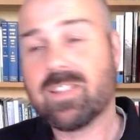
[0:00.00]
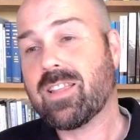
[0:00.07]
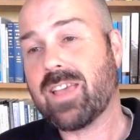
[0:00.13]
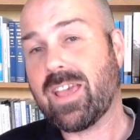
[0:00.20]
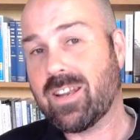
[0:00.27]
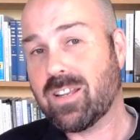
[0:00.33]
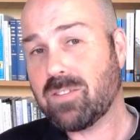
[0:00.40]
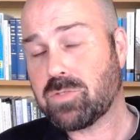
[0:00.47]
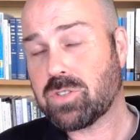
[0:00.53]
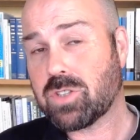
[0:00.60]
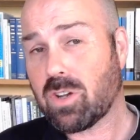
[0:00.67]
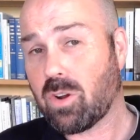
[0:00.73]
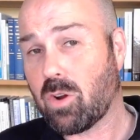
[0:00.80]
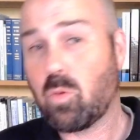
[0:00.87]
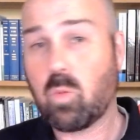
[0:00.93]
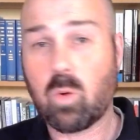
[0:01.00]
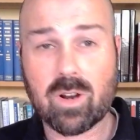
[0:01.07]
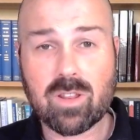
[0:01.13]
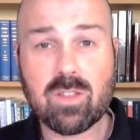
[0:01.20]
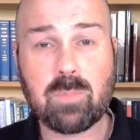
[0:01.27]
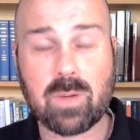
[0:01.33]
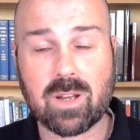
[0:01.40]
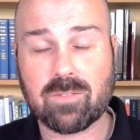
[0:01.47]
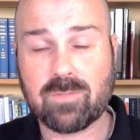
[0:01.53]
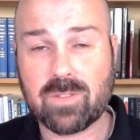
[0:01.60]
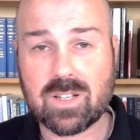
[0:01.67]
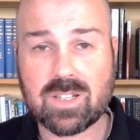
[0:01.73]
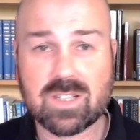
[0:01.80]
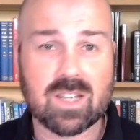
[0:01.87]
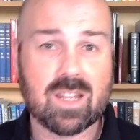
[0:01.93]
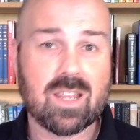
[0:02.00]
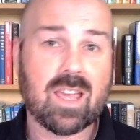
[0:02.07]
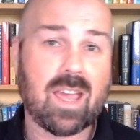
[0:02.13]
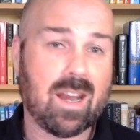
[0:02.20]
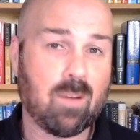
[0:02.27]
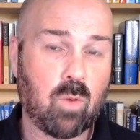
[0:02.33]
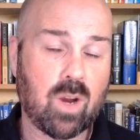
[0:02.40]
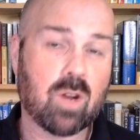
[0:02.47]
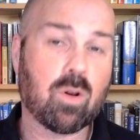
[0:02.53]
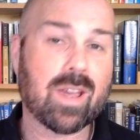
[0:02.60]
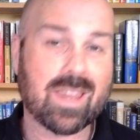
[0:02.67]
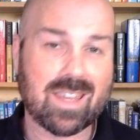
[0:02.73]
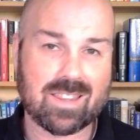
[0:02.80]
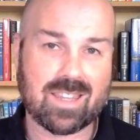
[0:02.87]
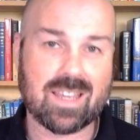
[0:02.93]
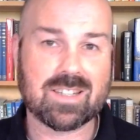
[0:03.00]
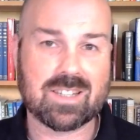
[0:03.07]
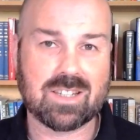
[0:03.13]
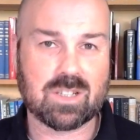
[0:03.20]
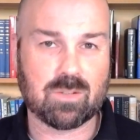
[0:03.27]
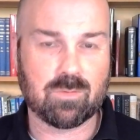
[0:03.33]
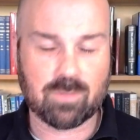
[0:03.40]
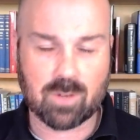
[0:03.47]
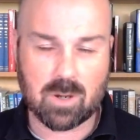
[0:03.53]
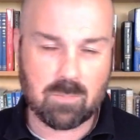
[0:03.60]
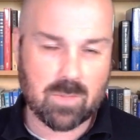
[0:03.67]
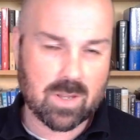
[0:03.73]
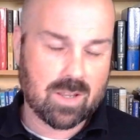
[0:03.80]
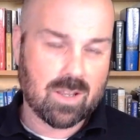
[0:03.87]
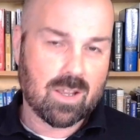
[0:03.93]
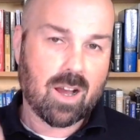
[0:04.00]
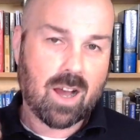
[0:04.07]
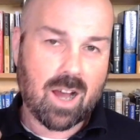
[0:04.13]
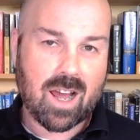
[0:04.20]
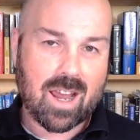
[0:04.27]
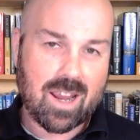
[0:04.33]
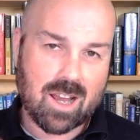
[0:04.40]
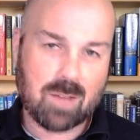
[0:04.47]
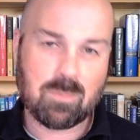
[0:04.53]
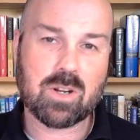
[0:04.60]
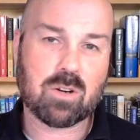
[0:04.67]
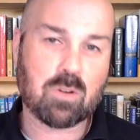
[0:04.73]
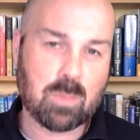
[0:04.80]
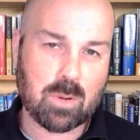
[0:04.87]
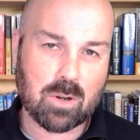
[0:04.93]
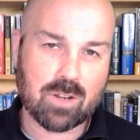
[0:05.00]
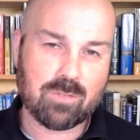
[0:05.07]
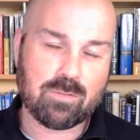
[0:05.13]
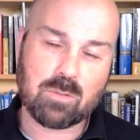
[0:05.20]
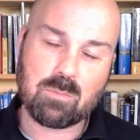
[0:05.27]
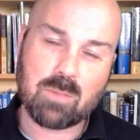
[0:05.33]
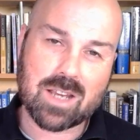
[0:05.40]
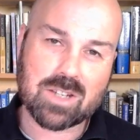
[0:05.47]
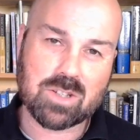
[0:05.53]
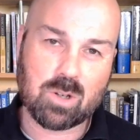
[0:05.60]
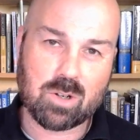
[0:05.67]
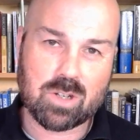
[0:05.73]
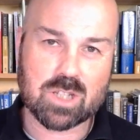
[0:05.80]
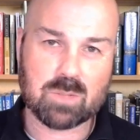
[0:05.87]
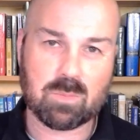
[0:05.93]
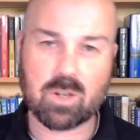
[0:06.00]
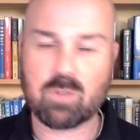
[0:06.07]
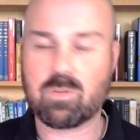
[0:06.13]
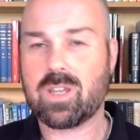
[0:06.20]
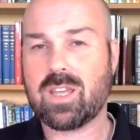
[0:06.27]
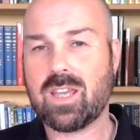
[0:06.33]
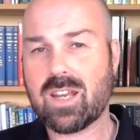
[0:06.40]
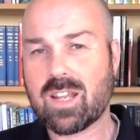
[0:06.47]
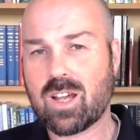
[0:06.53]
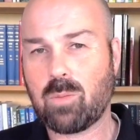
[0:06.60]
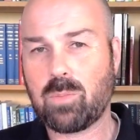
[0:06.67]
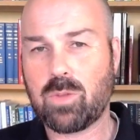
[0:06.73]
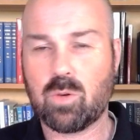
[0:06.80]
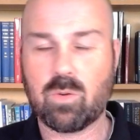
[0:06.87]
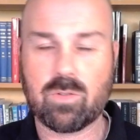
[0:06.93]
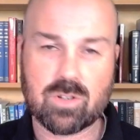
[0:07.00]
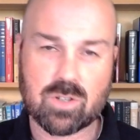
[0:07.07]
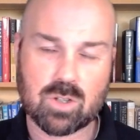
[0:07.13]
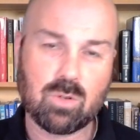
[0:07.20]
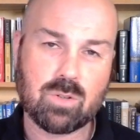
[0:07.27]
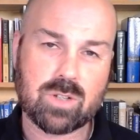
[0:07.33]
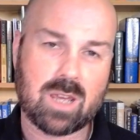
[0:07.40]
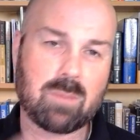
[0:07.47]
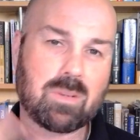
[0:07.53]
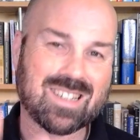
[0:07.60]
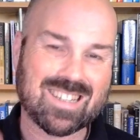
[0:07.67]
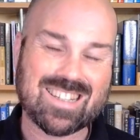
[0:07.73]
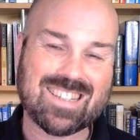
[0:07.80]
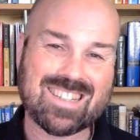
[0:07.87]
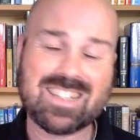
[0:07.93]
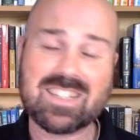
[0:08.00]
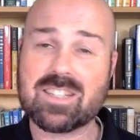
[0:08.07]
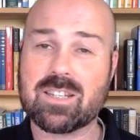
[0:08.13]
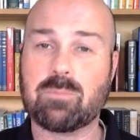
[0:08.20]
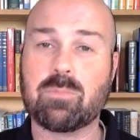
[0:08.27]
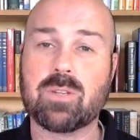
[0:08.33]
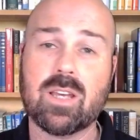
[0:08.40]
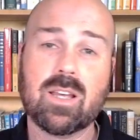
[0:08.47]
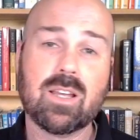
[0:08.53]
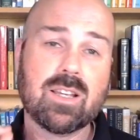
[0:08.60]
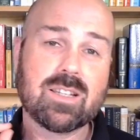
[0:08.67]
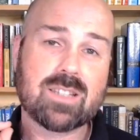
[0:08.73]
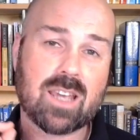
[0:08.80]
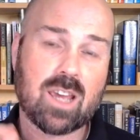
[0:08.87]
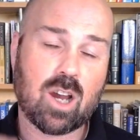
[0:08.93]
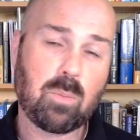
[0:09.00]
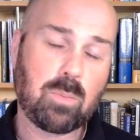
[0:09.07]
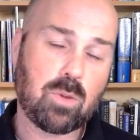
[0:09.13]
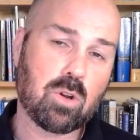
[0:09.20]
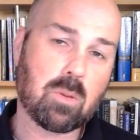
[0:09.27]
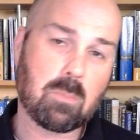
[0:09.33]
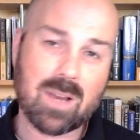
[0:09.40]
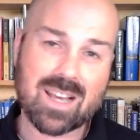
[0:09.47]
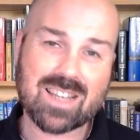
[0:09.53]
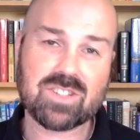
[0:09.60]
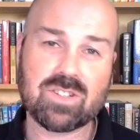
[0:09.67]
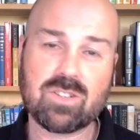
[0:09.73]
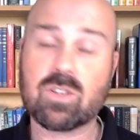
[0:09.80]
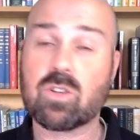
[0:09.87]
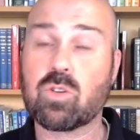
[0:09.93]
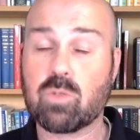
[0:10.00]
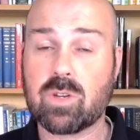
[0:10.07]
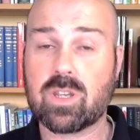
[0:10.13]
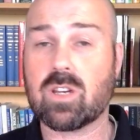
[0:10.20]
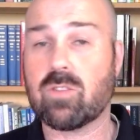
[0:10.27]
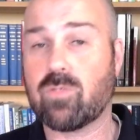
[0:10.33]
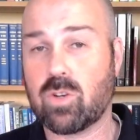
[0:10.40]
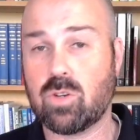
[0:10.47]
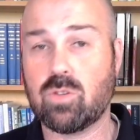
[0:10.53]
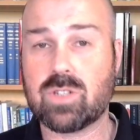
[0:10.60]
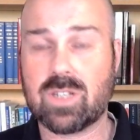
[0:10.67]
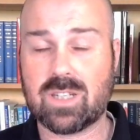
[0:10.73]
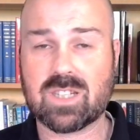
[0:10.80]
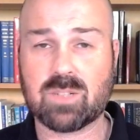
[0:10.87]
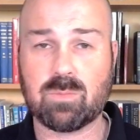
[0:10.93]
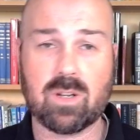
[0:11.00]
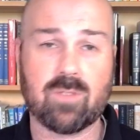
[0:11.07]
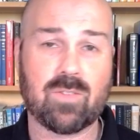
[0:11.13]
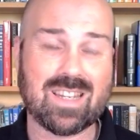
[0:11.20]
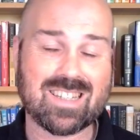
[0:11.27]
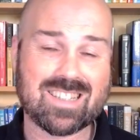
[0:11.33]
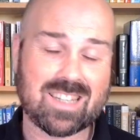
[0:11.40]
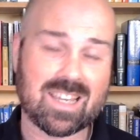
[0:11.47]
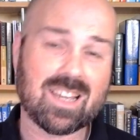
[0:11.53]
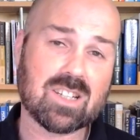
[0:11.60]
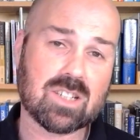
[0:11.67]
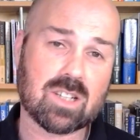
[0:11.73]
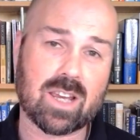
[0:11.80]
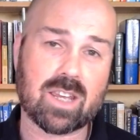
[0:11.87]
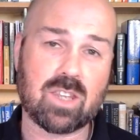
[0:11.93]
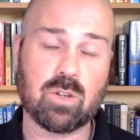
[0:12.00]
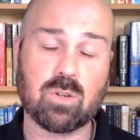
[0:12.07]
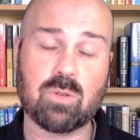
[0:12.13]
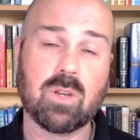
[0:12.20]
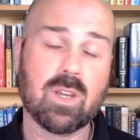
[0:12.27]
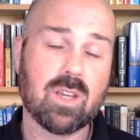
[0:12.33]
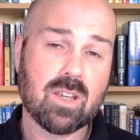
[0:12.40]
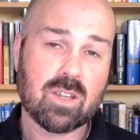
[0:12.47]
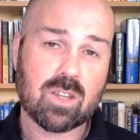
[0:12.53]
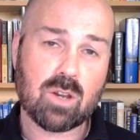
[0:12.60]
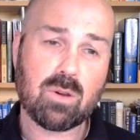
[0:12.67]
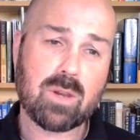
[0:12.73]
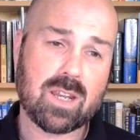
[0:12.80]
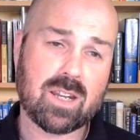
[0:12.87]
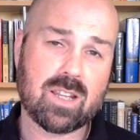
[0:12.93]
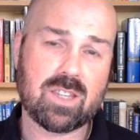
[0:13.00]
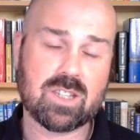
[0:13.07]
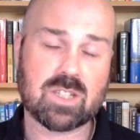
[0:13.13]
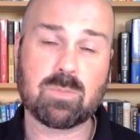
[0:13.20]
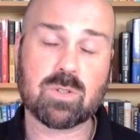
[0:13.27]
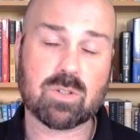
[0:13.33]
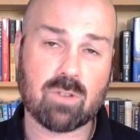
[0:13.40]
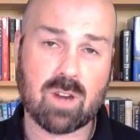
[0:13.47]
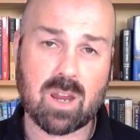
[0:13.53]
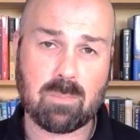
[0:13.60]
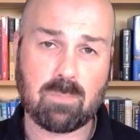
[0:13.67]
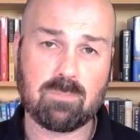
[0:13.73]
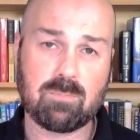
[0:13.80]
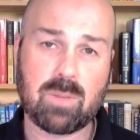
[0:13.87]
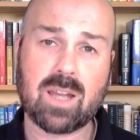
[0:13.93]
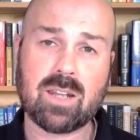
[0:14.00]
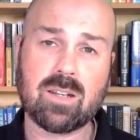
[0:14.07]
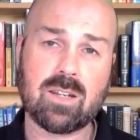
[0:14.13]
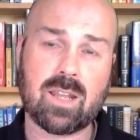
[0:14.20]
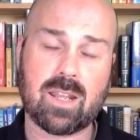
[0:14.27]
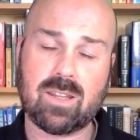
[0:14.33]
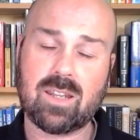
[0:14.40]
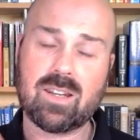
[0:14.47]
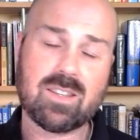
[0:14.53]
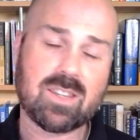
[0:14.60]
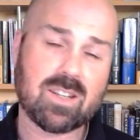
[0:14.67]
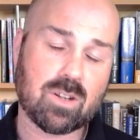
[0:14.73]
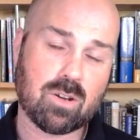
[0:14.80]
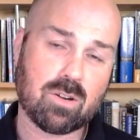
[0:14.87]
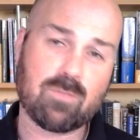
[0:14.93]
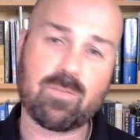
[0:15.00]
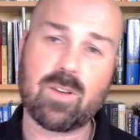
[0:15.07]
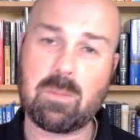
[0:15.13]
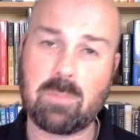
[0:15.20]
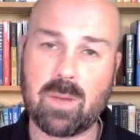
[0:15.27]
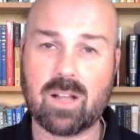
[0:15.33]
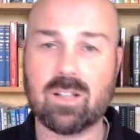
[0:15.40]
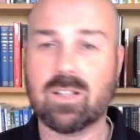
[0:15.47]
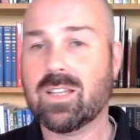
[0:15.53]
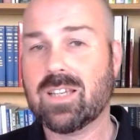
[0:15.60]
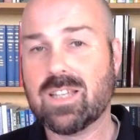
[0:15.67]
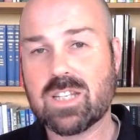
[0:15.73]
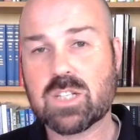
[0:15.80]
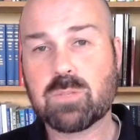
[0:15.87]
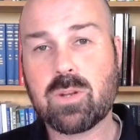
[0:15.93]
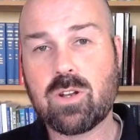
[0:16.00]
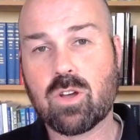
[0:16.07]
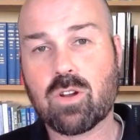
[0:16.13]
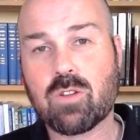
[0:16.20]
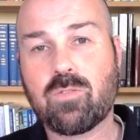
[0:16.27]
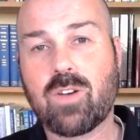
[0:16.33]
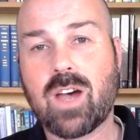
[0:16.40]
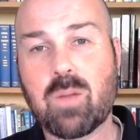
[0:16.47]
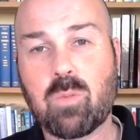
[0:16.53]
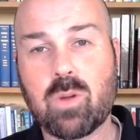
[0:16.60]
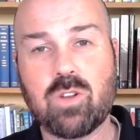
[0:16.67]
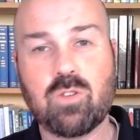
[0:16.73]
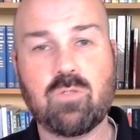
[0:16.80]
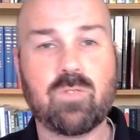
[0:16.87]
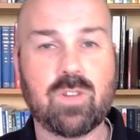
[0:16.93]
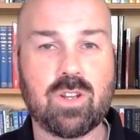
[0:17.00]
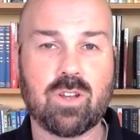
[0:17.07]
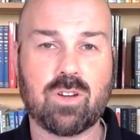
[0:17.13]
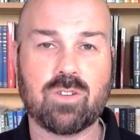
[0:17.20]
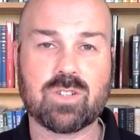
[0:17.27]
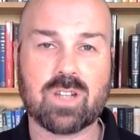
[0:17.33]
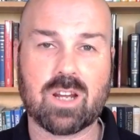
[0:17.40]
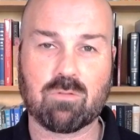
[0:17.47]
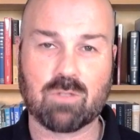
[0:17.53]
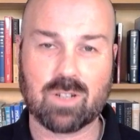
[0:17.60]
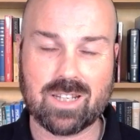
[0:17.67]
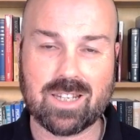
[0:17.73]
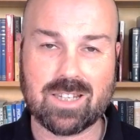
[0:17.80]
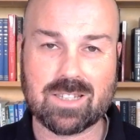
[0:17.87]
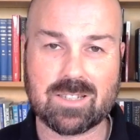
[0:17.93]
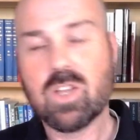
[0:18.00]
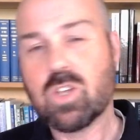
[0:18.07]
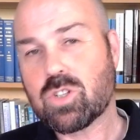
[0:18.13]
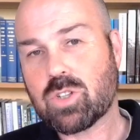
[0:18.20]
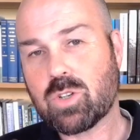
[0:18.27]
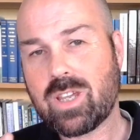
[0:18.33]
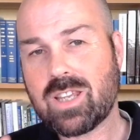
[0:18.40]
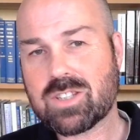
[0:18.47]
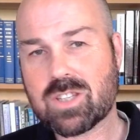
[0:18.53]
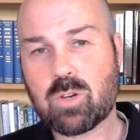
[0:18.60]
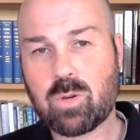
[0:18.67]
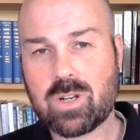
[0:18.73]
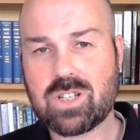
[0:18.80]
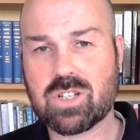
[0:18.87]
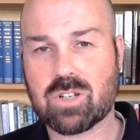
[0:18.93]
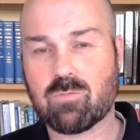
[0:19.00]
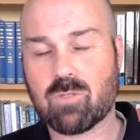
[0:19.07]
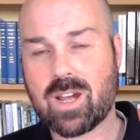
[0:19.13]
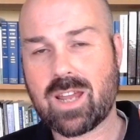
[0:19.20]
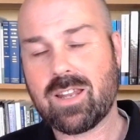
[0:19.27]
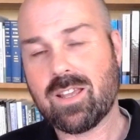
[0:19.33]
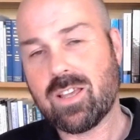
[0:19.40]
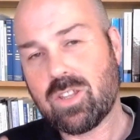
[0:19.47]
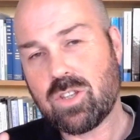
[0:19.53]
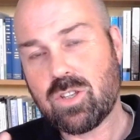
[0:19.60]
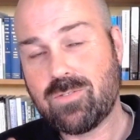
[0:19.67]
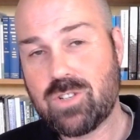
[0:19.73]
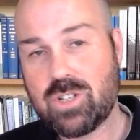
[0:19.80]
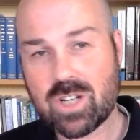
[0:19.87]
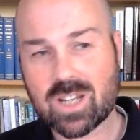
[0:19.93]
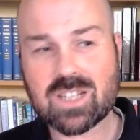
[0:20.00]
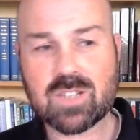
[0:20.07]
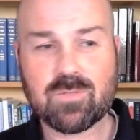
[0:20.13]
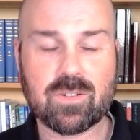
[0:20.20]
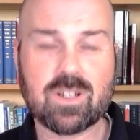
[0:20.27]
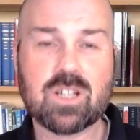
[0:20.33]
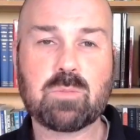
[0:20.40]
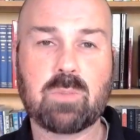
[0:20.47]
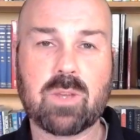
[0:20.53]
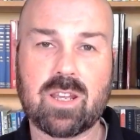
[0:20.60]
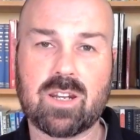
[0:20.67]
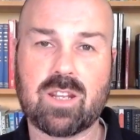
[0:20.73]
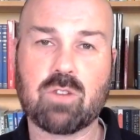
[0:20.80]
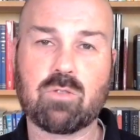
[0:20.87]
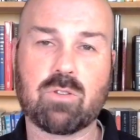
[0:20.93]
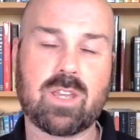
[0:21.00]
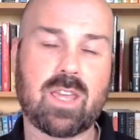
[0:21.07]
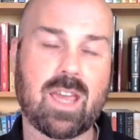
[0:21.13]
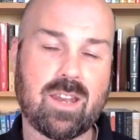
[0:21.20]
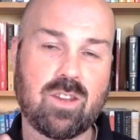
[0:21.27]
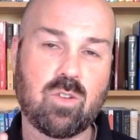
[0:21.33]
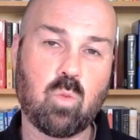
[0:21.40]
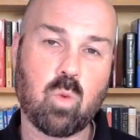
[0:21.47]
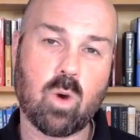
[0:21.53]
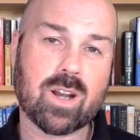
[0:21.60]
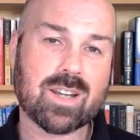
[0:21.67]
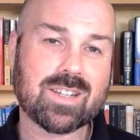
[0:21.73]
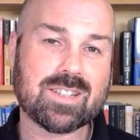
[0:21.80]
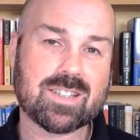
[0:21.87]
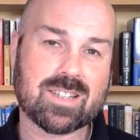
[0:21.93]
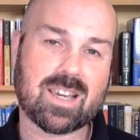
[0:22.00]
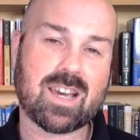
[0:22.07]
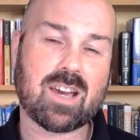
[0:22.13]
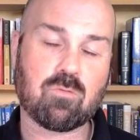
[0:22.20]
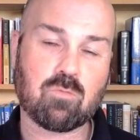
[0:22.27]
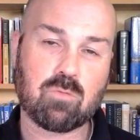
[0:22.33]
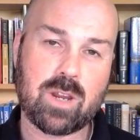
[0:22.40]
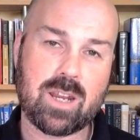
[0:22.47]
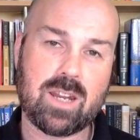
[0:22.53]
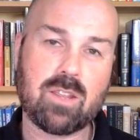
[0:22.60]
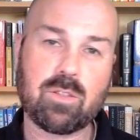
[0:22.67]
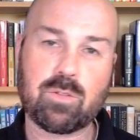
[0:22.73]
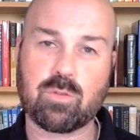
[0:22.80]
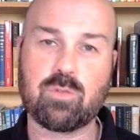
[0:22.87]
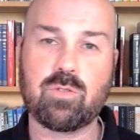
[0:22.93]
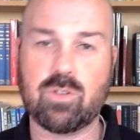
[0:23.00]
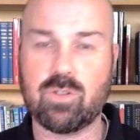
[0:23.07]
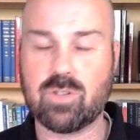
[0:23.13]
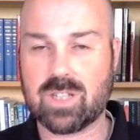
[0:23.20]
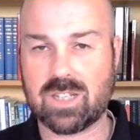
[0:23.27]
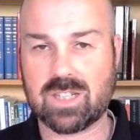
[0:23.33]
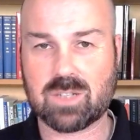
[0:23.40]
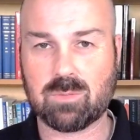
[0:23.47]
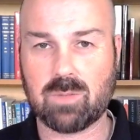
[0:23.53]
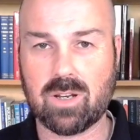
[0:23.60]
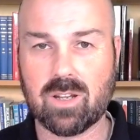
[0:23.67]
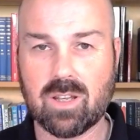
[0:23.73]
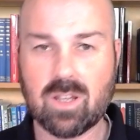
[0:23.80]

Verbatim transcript: And if so, what are the benefits and where do I get that system from? Hi, I'm Darryl Burling from Master New Testament Greek, here to help you with the tools, habits, and system to help you to master the Greek of the New Testament. If that sounds like you, go ahead, hit the subscribe button and then hit the notify bell to be notified when new videos are released. So here's the question, right? You've just finished beginning Greek and you want to start reading through the New Testament.